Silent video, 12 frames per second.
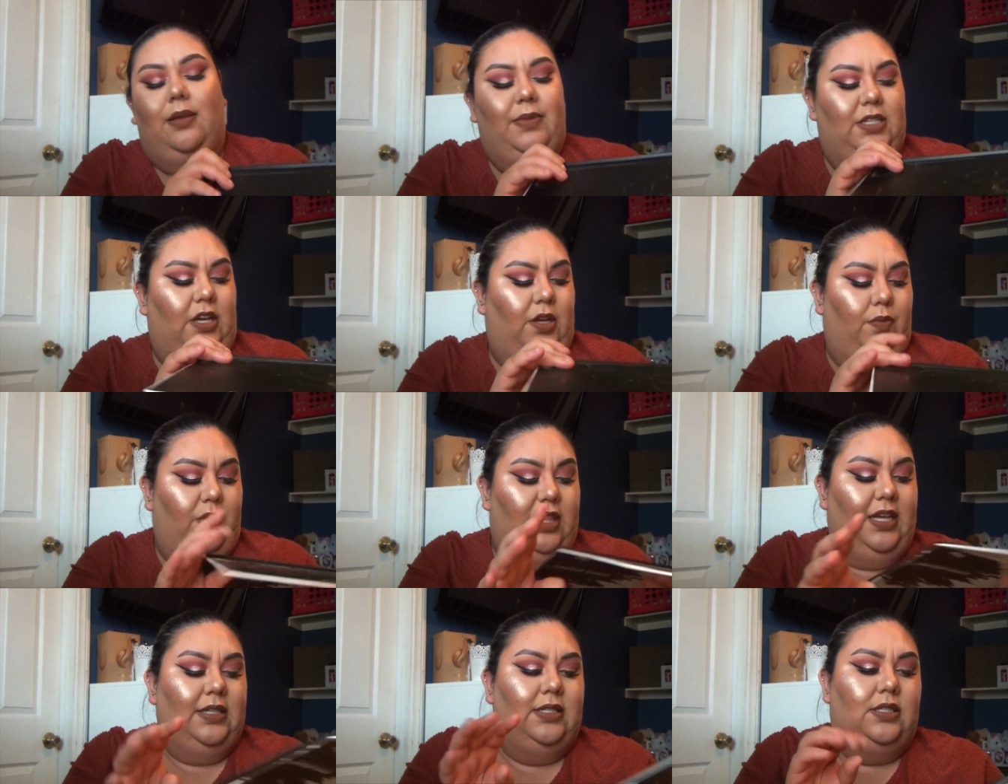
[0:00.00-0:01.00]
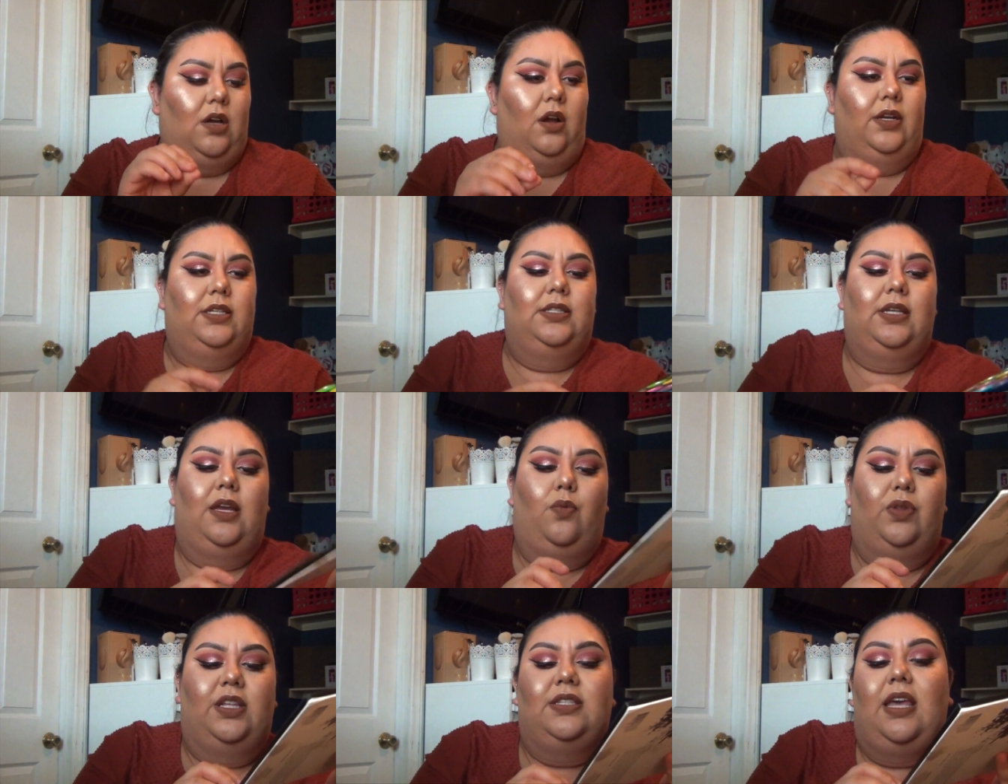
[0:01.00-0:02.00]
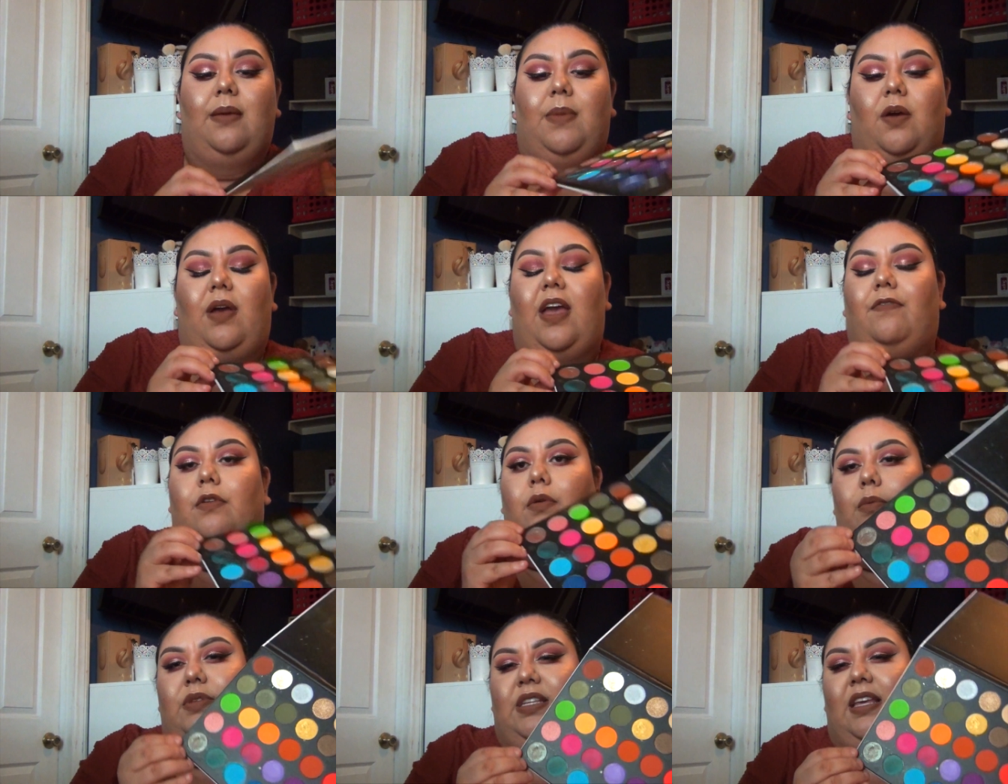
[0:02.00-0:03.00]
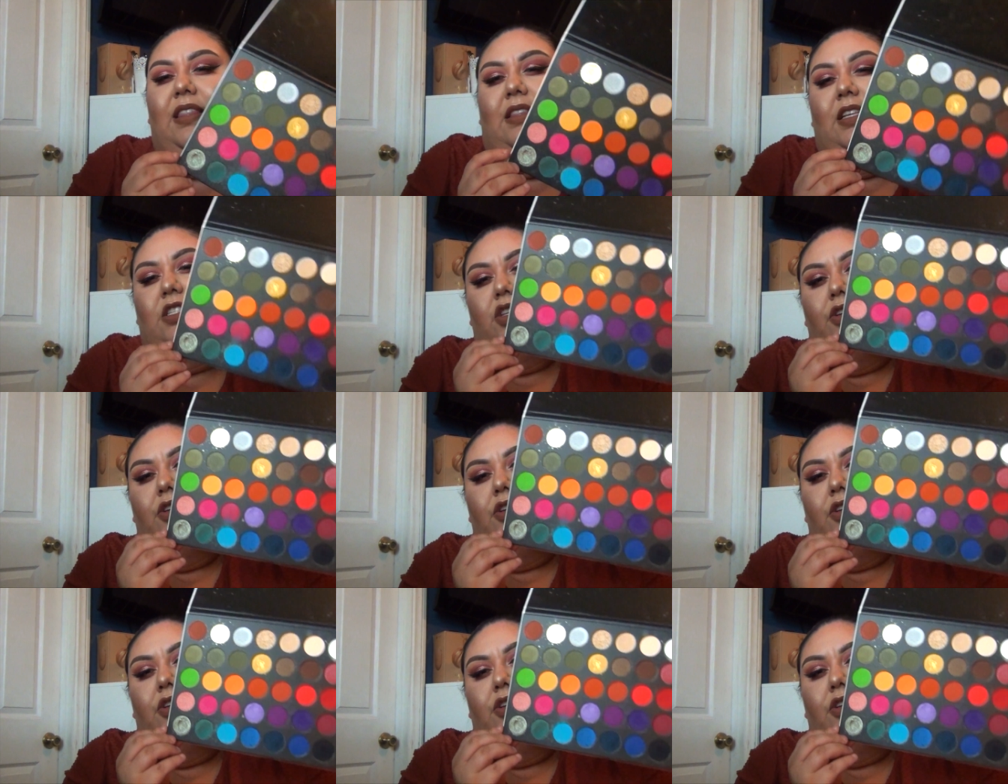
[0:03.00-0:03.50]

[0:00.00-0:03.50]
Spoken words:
let me tell you, this honestly, when this came out, everyone was saying that this